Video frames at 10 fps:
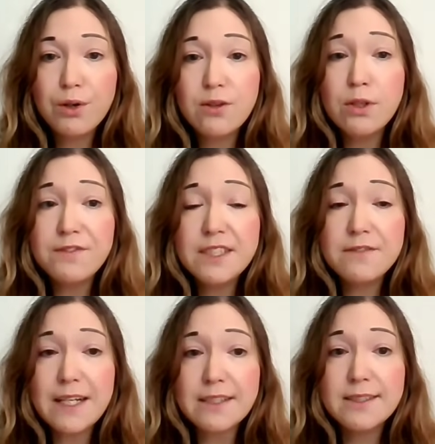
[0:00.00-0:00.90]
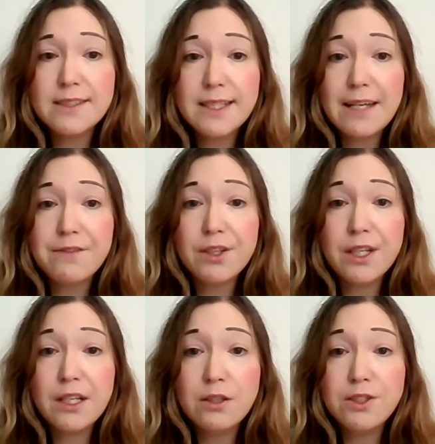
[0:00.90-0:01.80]
All of these factors together,
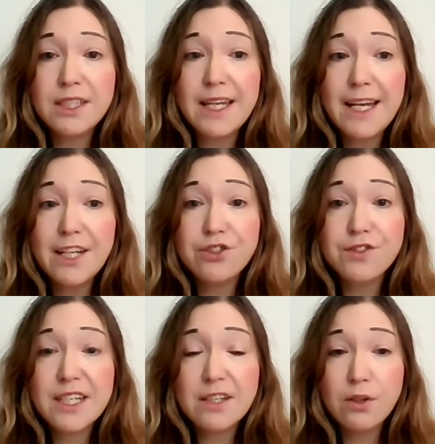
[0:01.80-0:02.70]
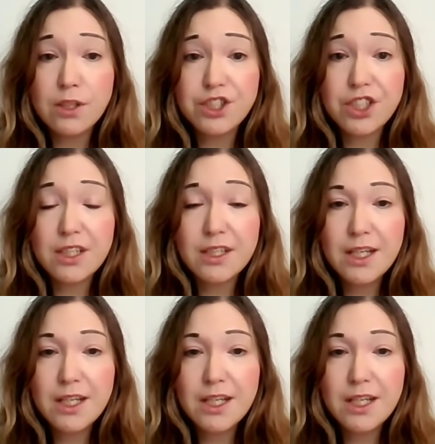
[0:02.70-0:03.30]
including the age of technology,